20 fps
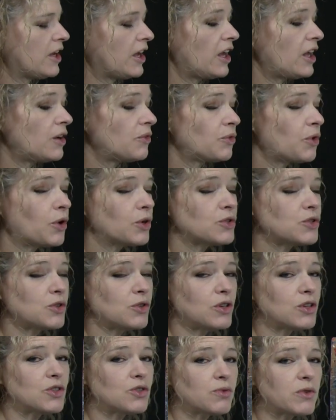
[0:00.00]
And of course
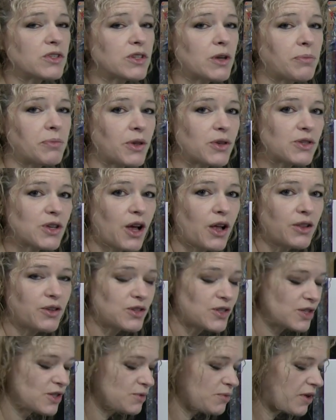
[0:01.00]
you can switch up those
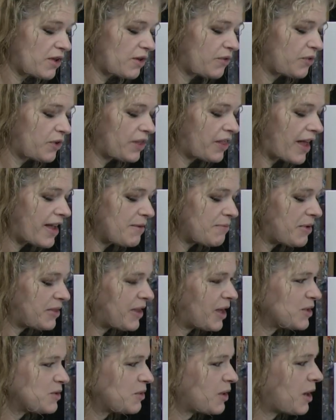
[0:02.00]
colors as well if you'd like, but
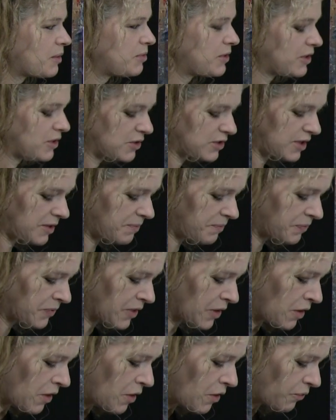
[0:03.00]
that's what I'll be using.
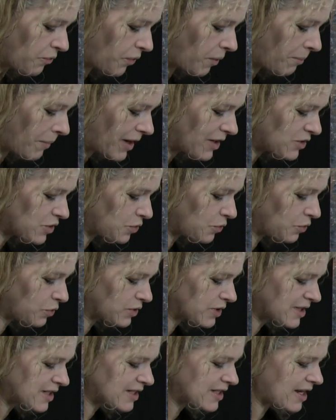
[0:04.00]
For my
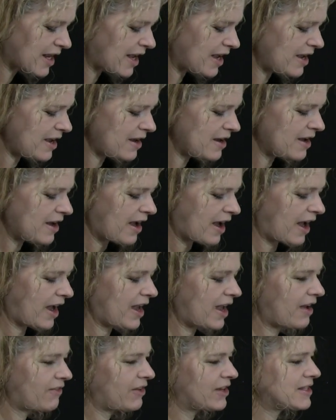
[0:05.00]
tools today,
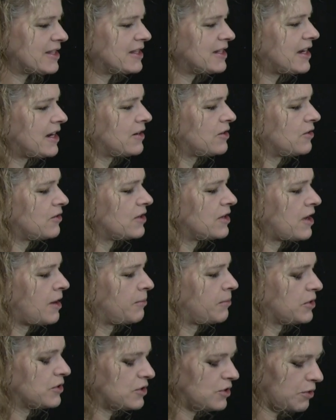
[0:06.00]
I have a standard
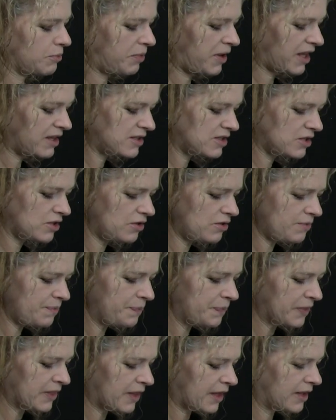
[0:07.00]
number 2 pencil,
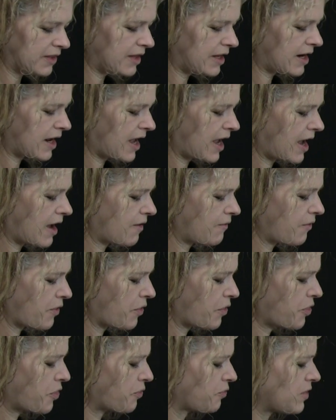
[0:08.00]
and then I have
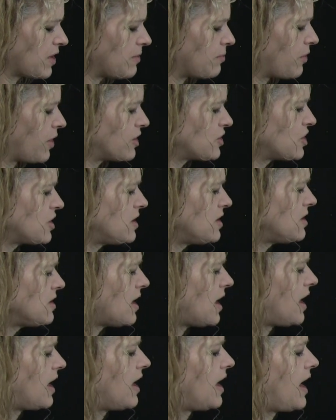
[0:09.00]
3
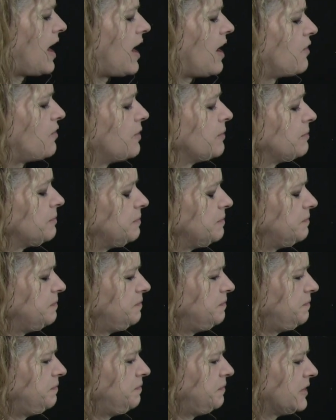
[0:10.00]
brushes. I have,
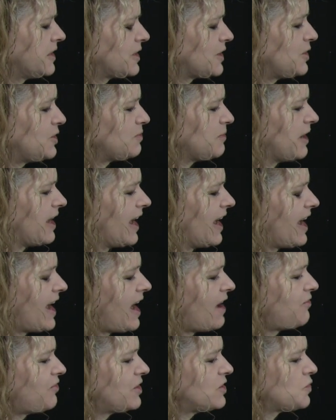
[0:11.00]
excuse me, a
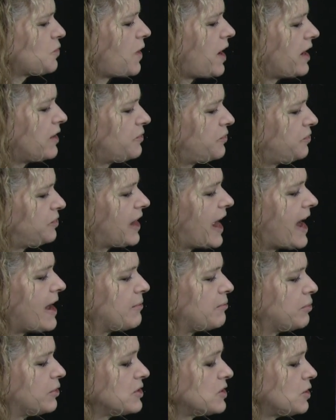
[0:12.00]
1/2 inch wide
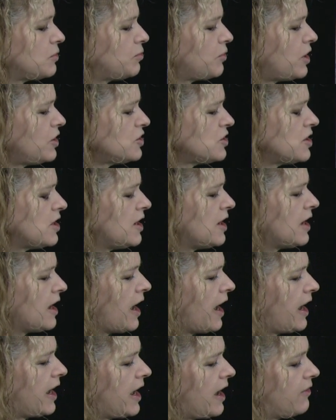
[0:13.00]
flat bristle brush.
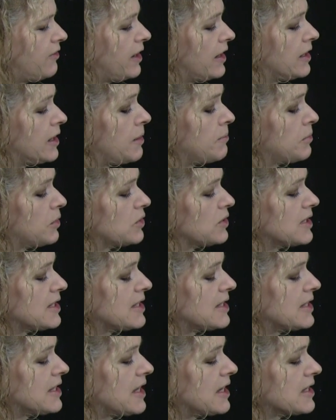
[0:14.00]
I have a number
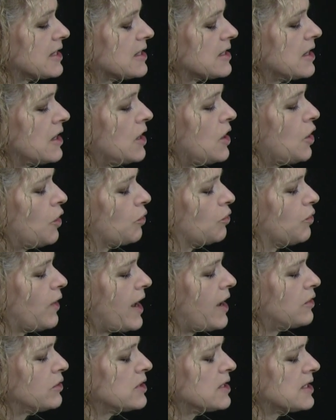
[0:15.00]
6
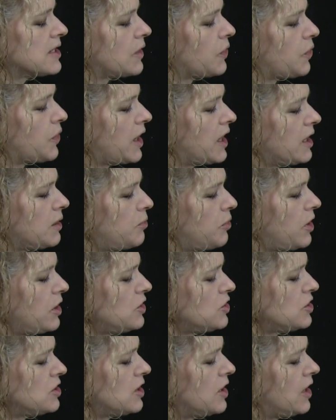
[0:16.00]
round synthetic
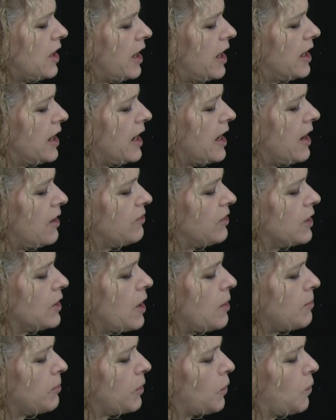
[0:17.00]
brush, and I have a
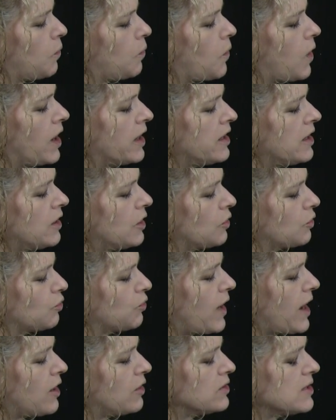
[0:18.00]
number 1
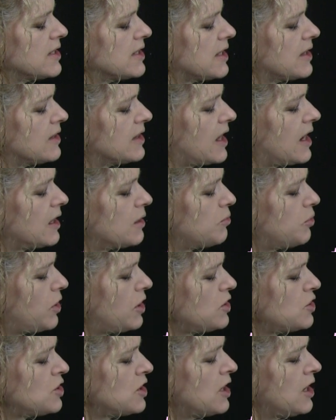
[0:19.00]
round synthetic
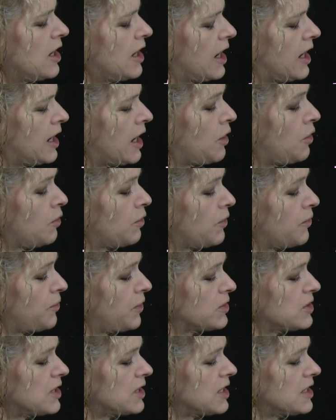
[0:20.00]
brush, and I will
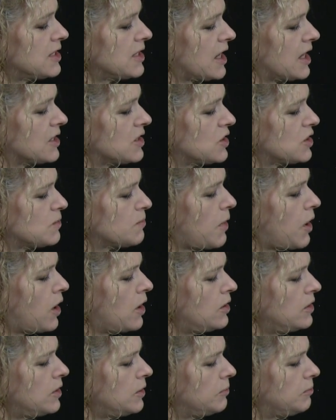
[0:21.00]
refer to these as
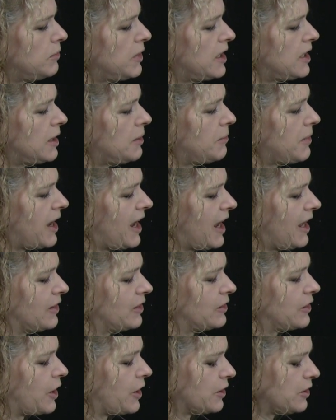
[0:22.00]
small, medium,
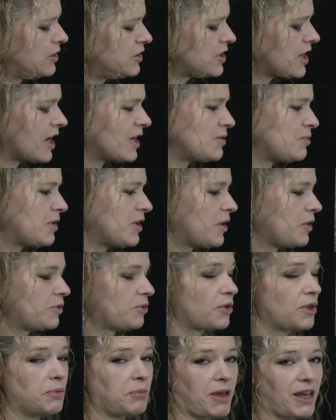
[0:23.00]
and large as we go
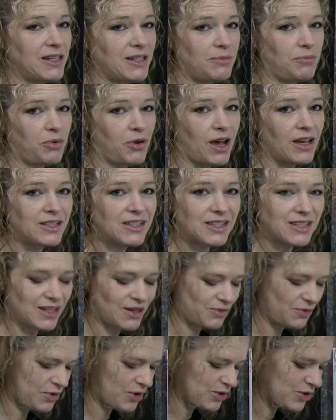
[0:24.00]
through the painting process,
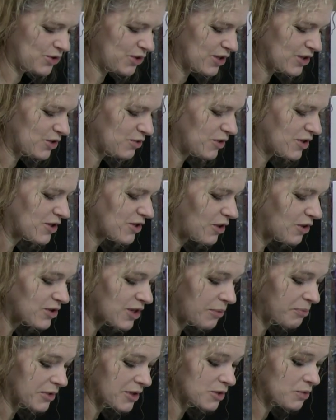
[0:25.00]
and of course you can switch those
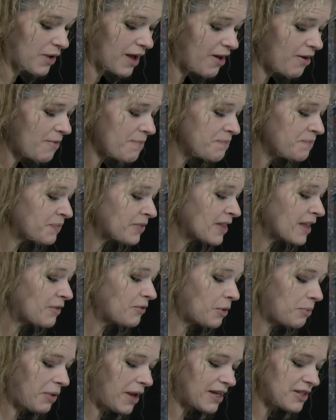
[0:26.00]
up as well.
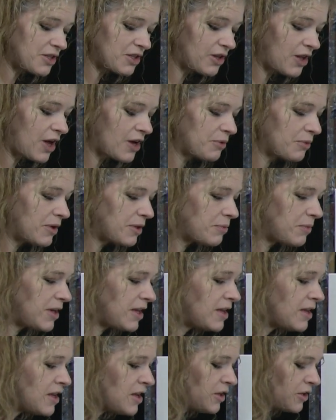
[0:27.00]
If you're painting along with
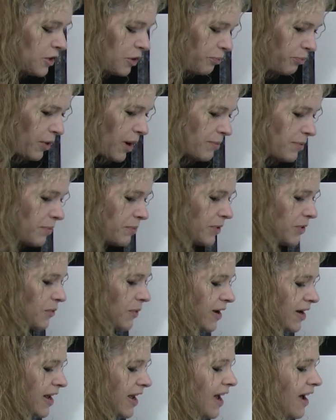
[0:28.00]
me, you'll probably
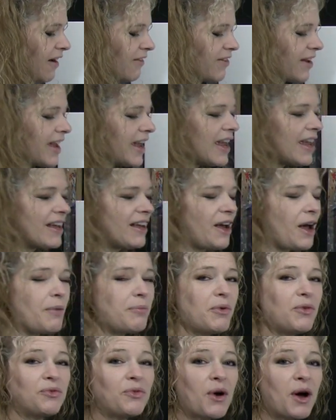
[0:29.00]
want to have a
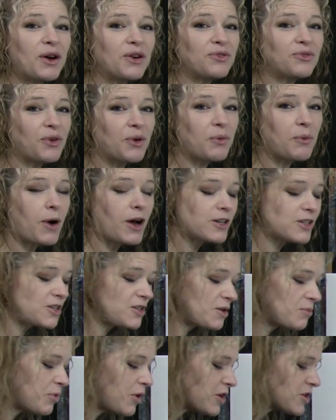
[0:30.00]
cup of water for
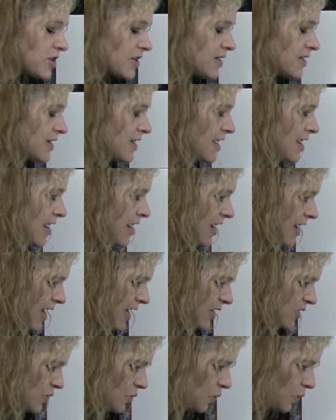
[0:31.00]
washing your brushes,
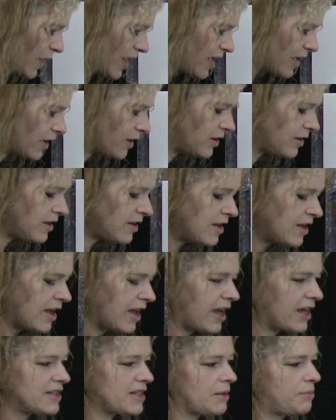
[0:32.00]
as well
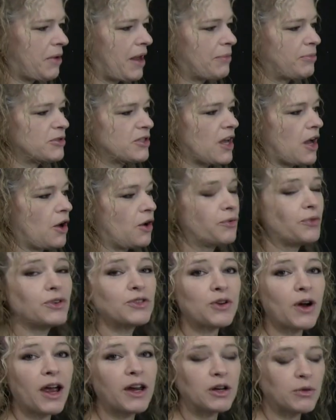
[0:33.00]
as a paper towel for
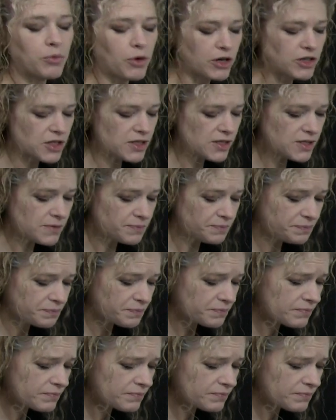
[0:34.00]
drying your brushes.